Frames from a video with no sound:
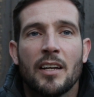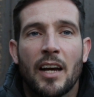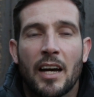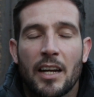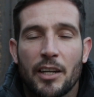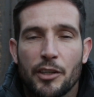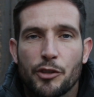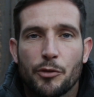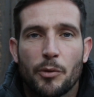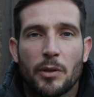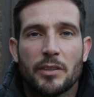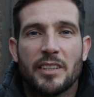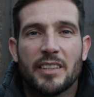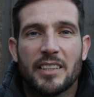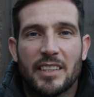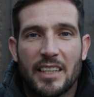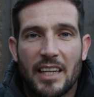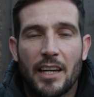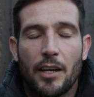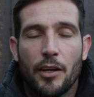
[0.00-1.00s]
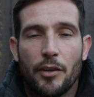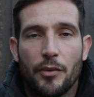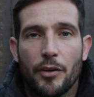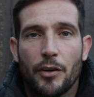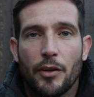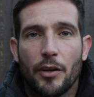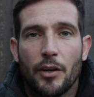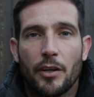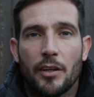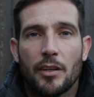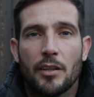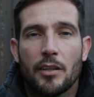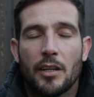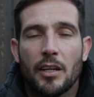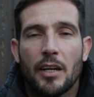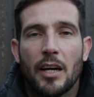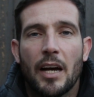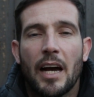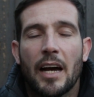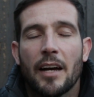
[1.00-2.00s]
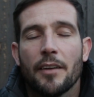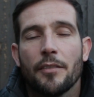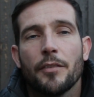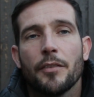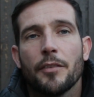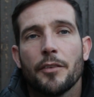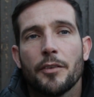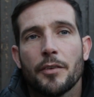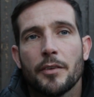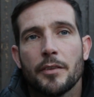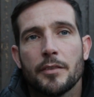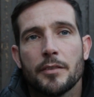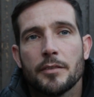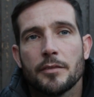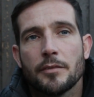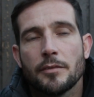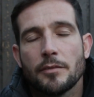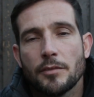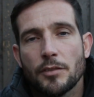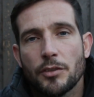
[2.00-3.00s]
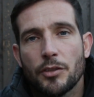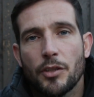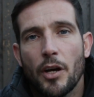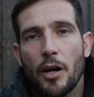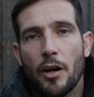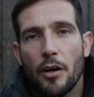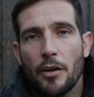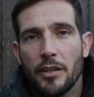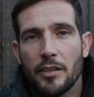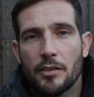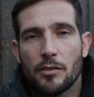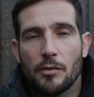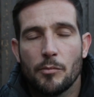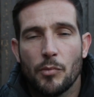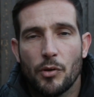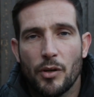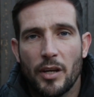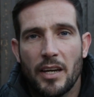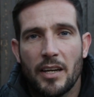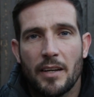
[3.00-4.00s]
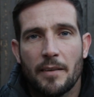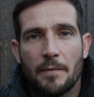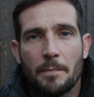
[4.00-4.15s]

and I just wanted to get out there and start earning some money.